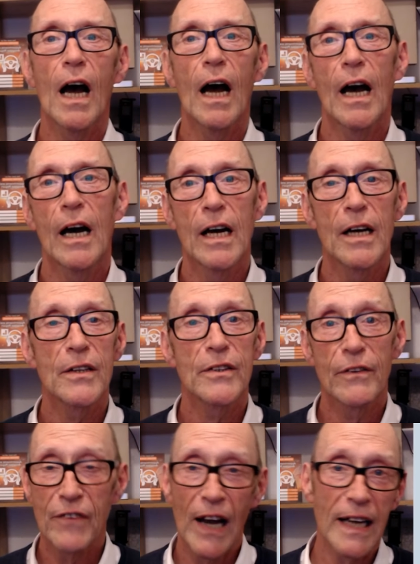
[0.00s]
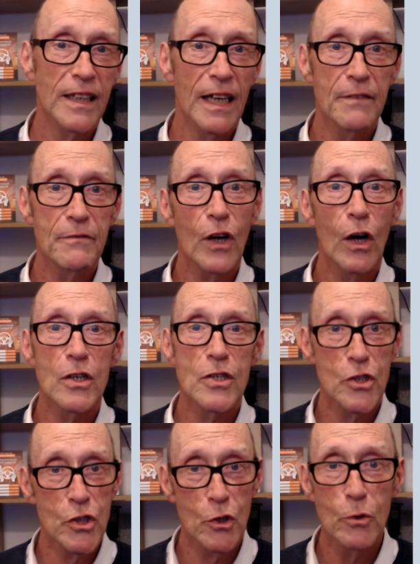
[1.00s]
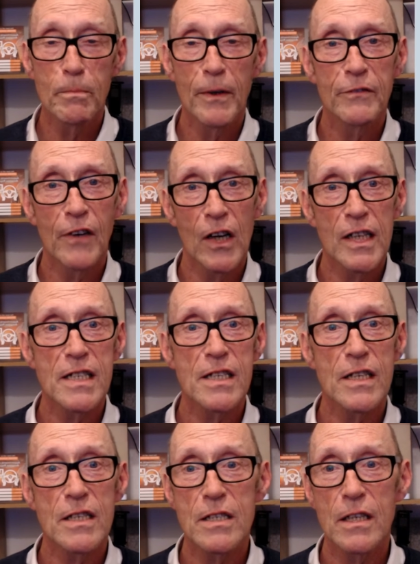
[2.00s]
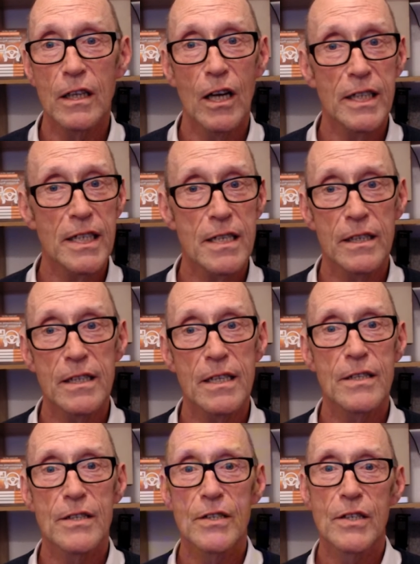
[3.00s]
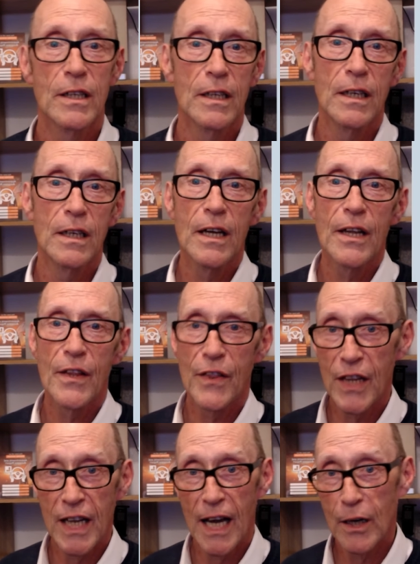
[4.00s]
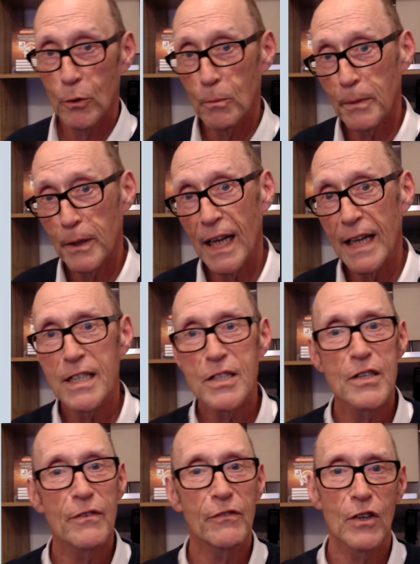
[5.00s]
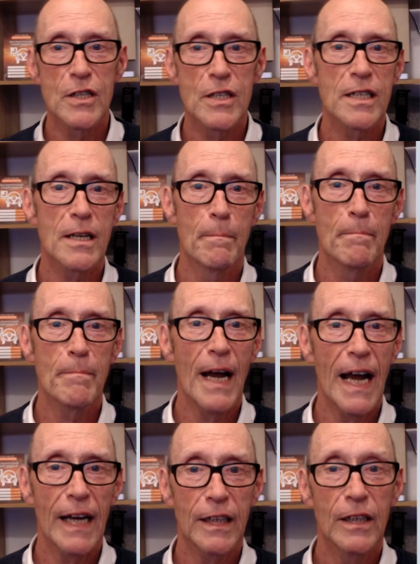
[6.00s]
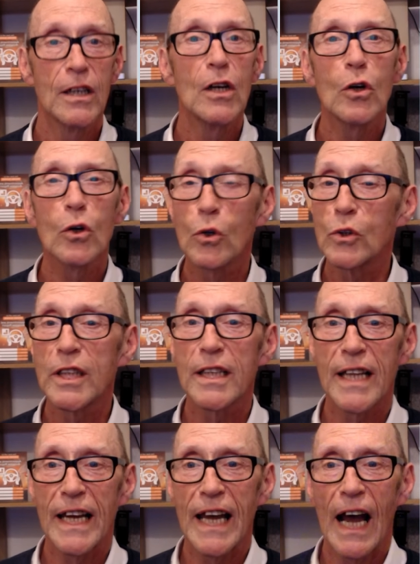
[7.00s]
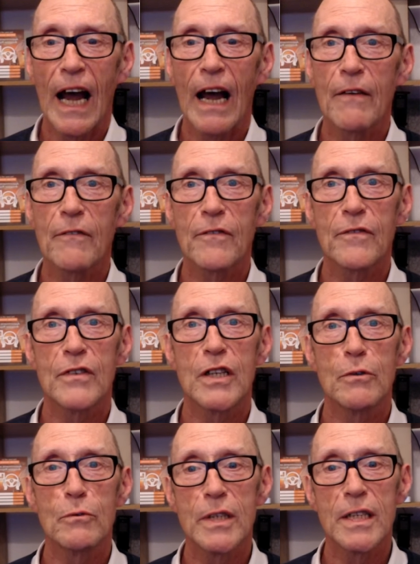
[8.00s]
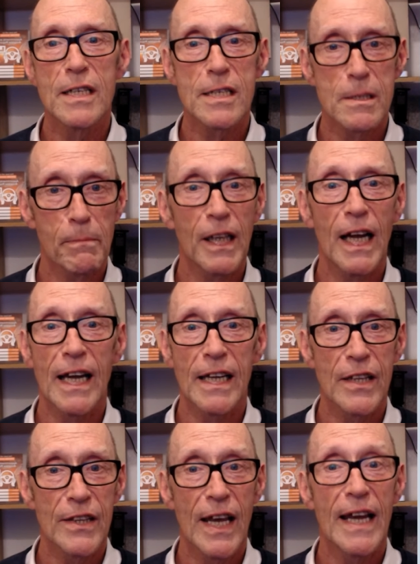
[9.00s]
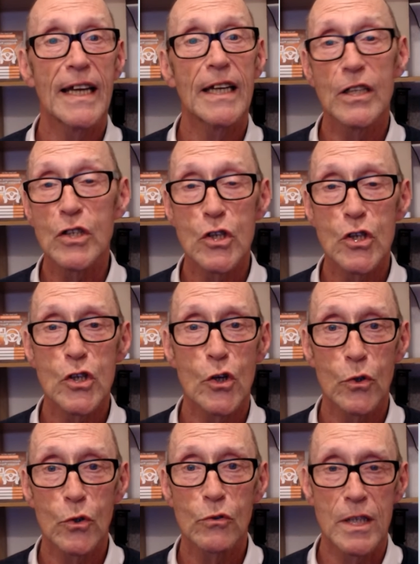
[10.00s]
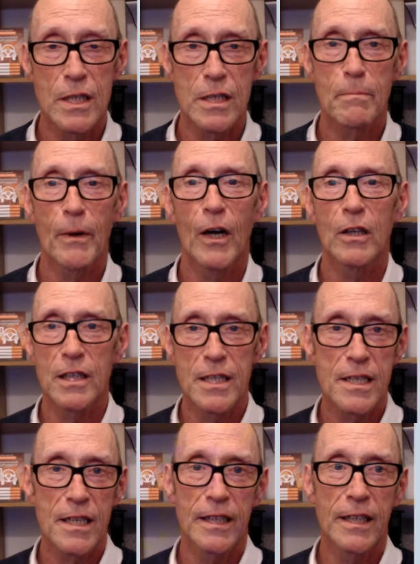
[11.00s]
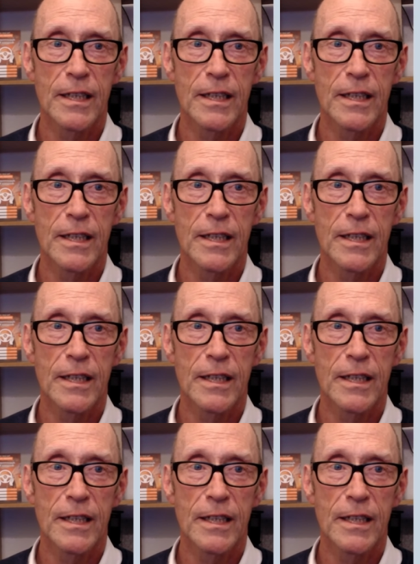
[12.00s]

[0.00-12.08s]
The fact they've got a supervisor's license? The L plates front and back? Or do they have to display their insurance policy?